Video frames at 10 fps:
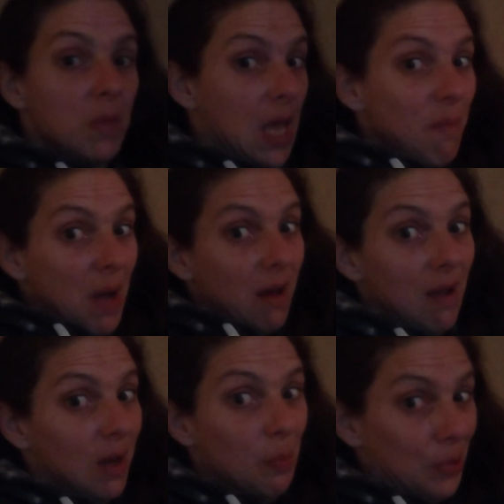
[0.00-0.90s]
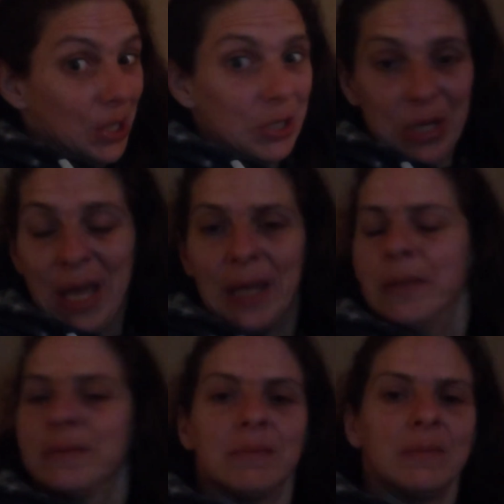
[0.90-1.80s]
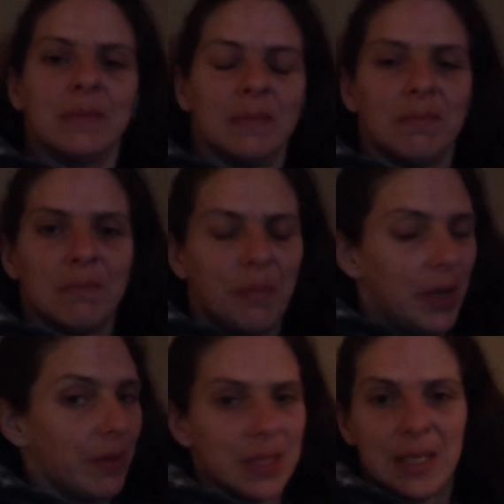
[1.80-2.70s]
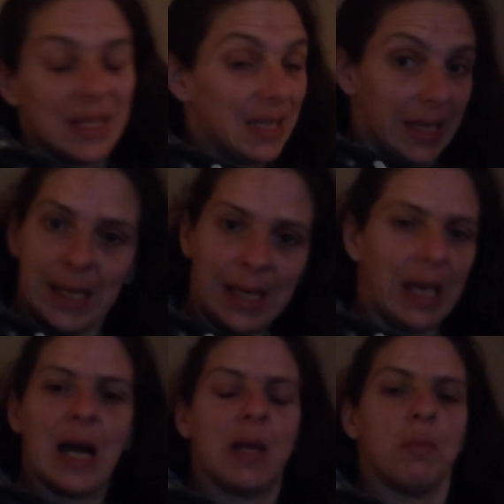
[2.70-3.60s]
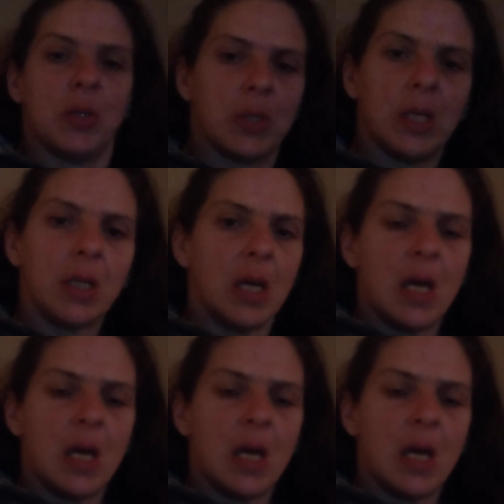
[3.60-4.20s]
They might not appreciate me listening to any kind of music